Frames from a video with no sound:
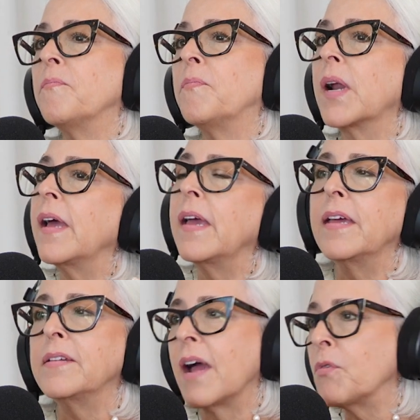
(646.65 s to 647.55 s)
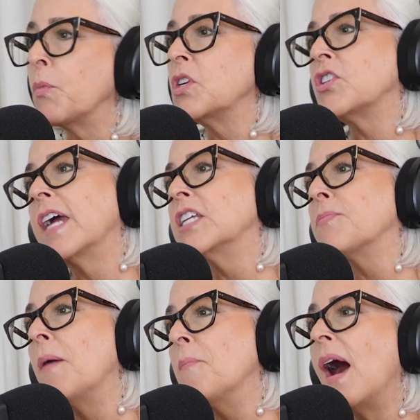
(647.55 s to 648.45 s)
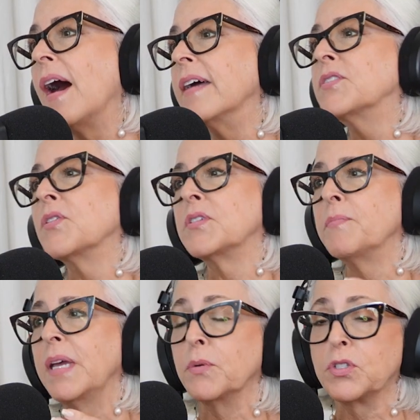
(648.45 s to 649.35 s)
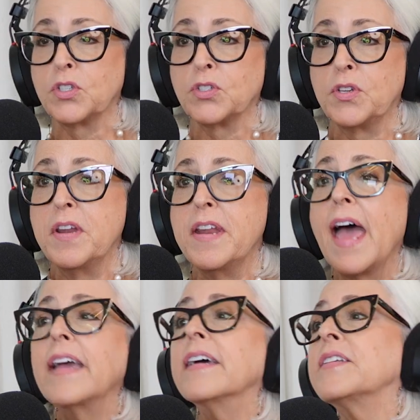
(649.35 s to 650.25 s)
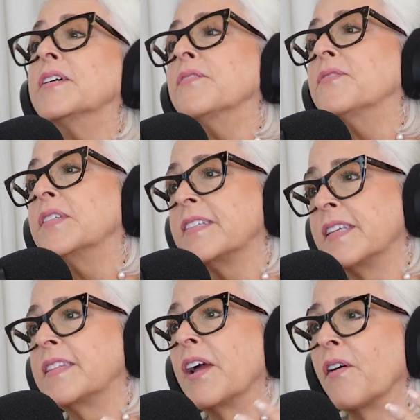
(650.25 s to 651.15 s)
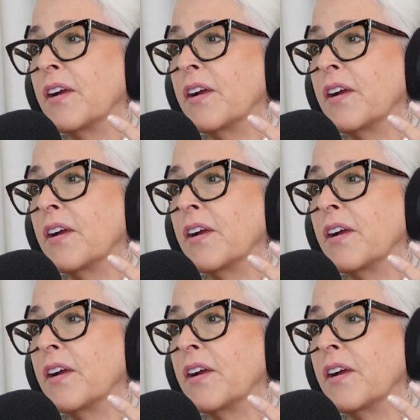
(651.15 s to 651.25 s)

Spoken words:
But it never would change my mind. So to me, it was just negative to sit there